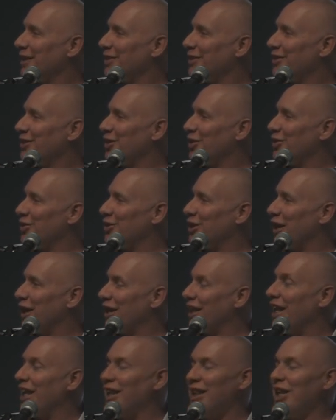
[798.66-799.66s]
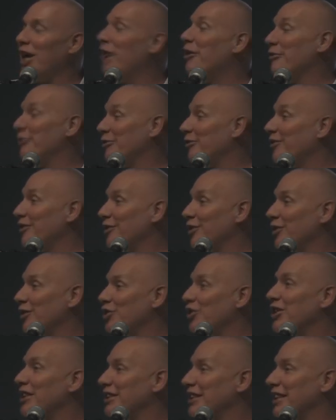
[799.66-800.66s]
So she, and they love
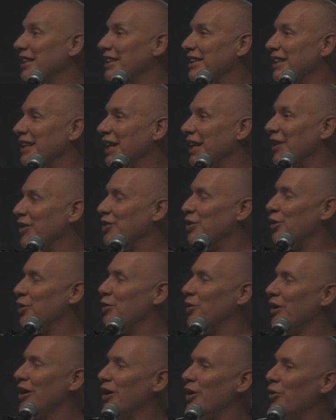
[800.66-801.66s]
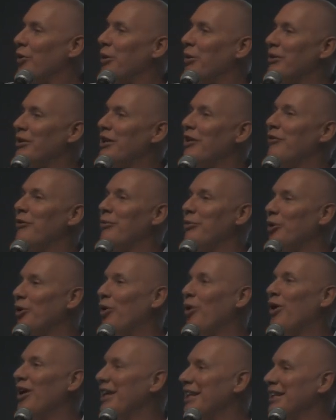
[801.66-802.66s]
Jesus, and they, so we would give them
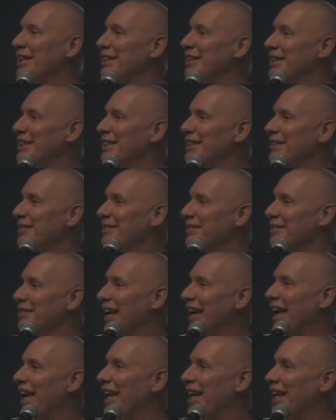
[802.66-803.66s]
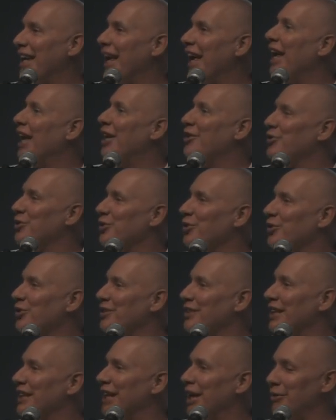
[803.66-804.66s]
coins and
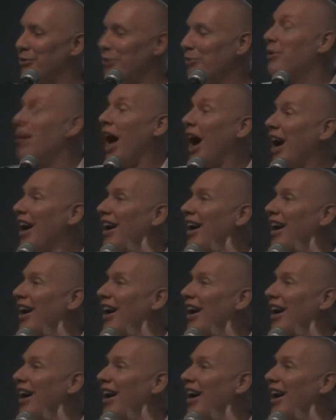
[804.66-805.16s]
angels, and they would,